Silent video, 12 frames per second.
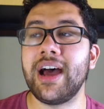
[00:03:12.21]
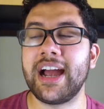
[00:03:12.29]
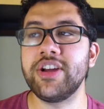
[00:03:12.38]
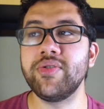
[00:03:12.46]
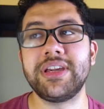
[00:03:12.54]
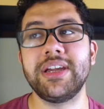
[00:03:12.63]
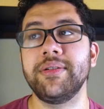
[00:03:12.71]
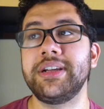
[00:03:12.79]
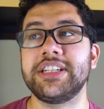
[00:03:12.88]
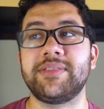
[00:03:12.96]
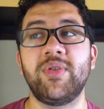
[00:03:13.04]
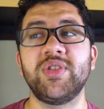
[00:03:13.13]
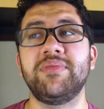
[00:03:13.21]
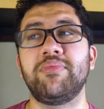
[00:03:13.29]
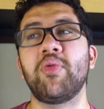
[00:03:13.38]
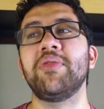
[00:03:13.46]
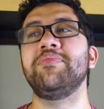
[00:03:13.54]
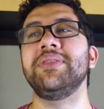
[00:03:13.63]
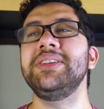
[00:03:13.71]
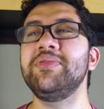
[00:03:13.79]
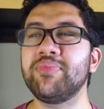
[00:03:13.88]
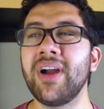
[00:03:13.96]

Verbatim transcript: I know gearing is the most important, but you'd